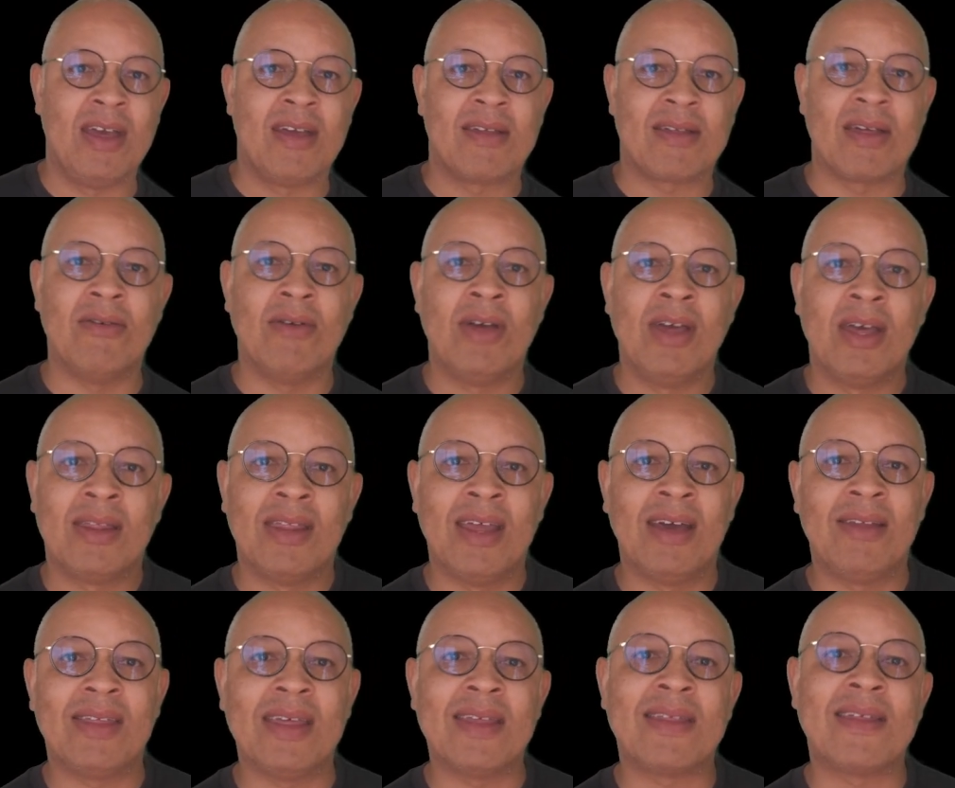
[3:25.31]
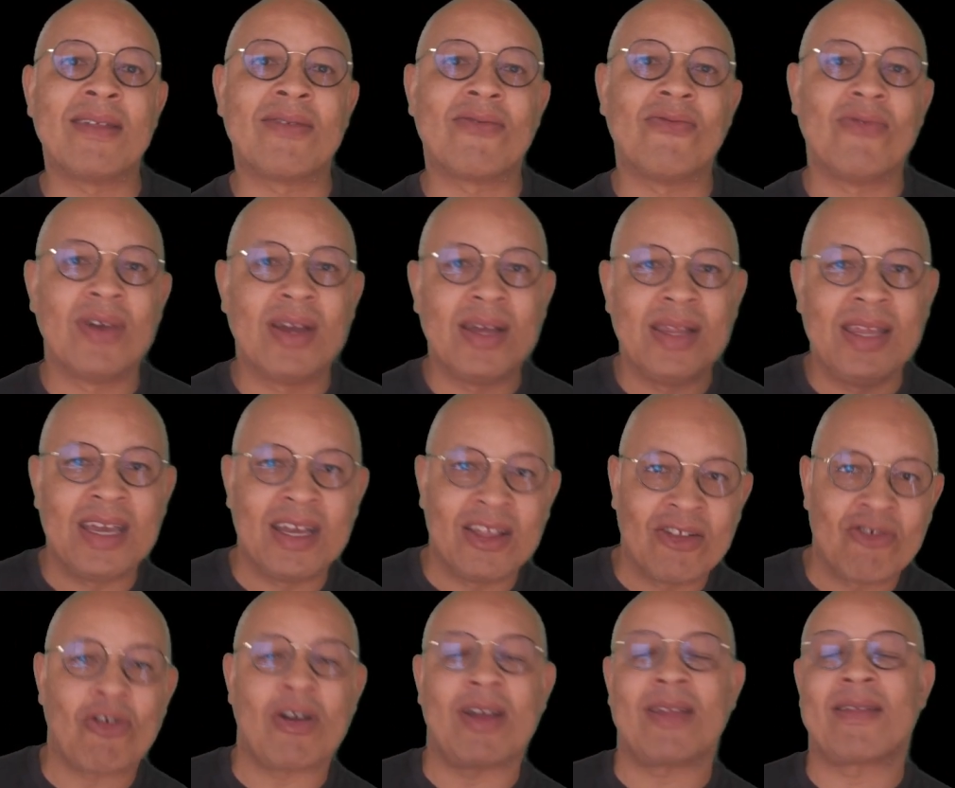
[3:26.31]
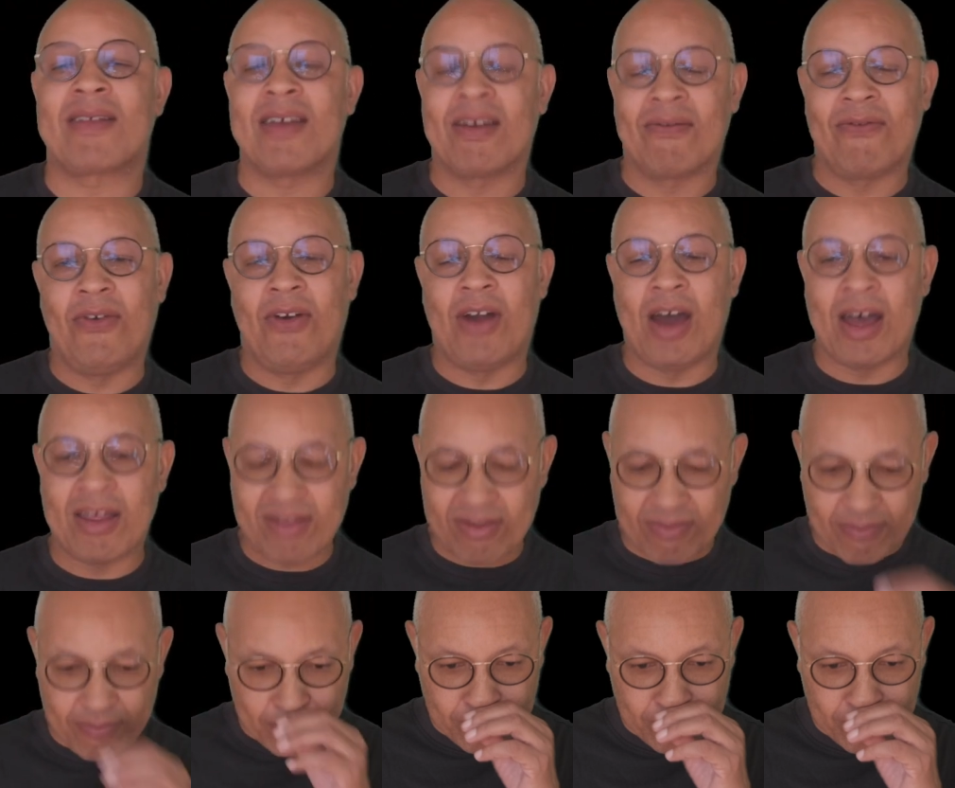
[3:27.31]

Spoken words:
So now this is really interesting for us.